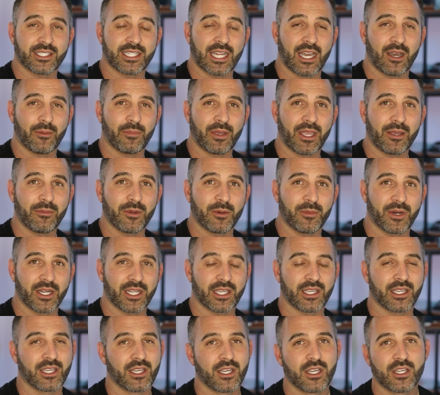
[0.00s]
the down payment
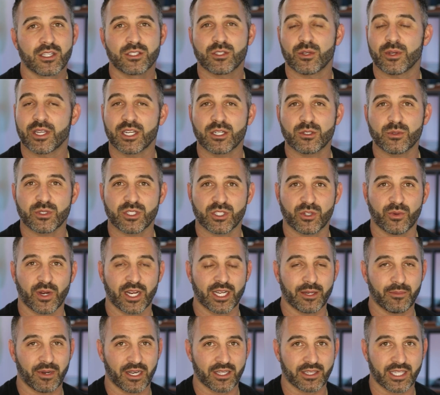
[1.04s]
money. So here's what's
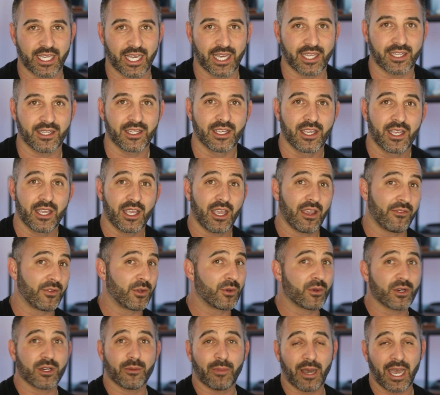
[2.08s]
great about that. If
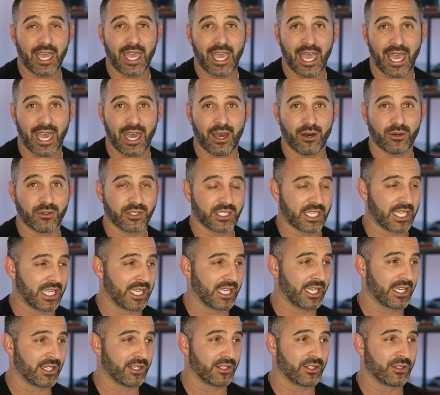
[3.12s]
you were to buy a house
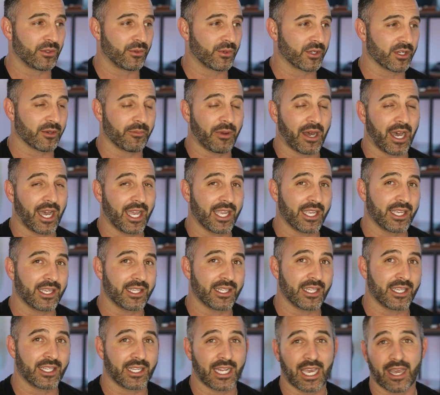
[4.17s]
and you were to buy
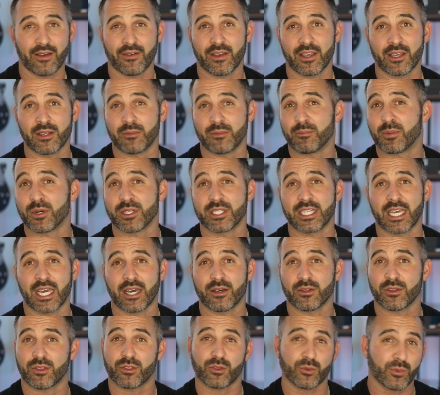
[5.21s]
it and put
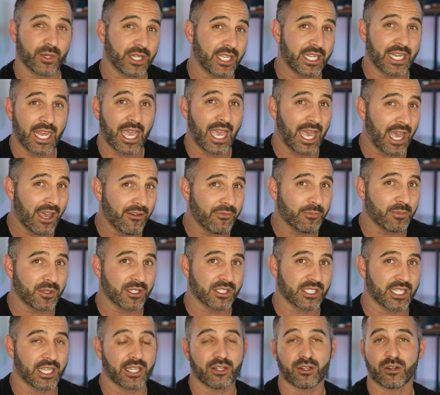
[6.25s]
down
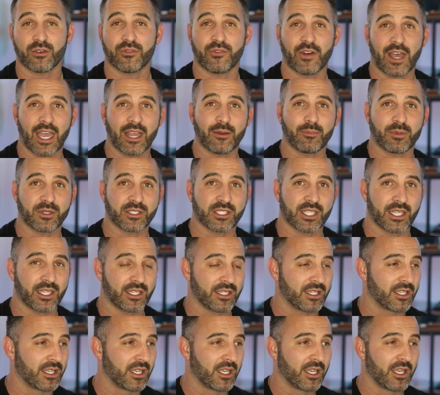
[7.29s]
3.5% or 5%,
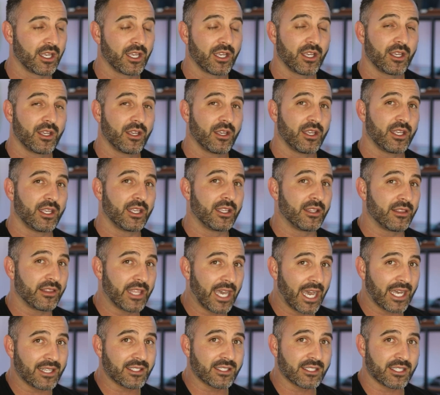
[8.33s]
in
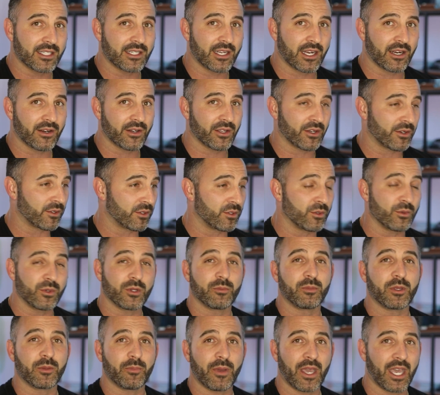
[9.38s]
that scenario, you would
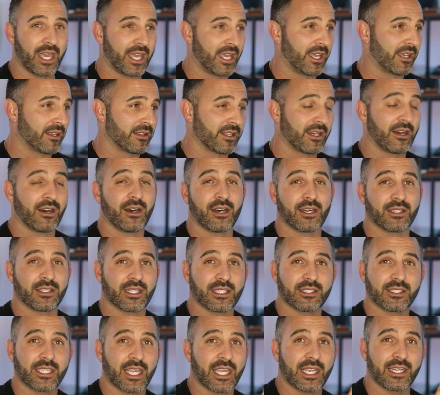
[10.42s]
be paying on,
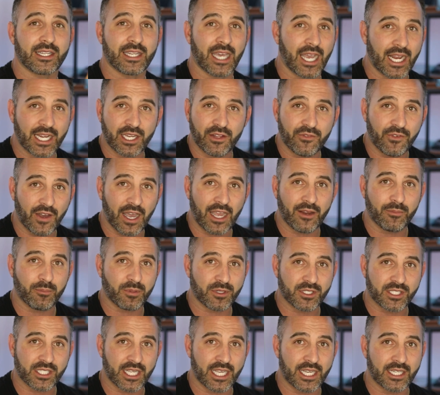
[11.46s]
let's say,
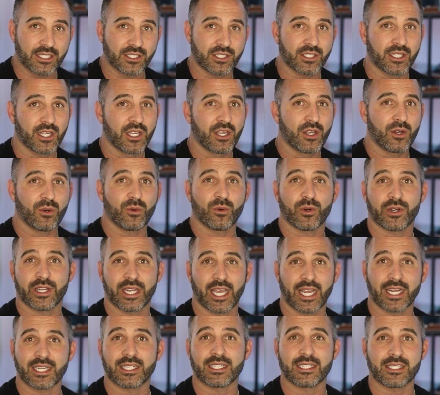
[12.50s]
95% or
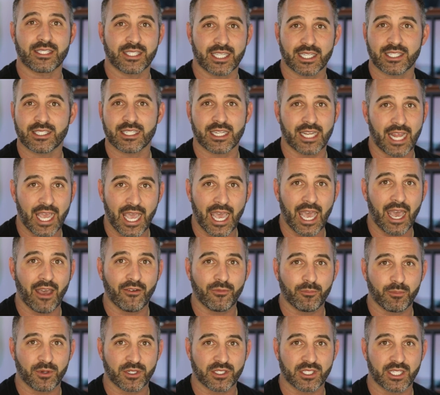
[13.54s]

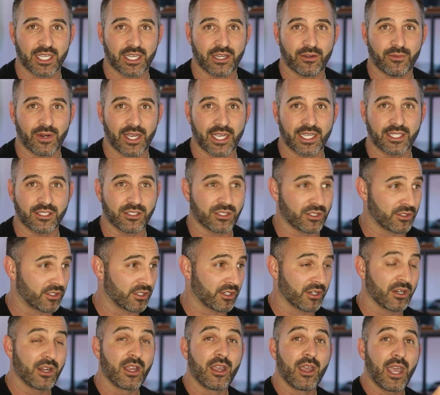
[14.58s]
96.5%, right? So
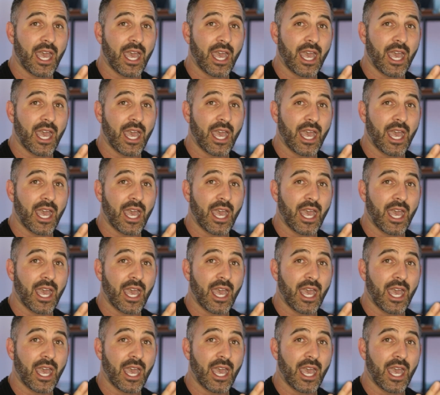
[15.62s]
your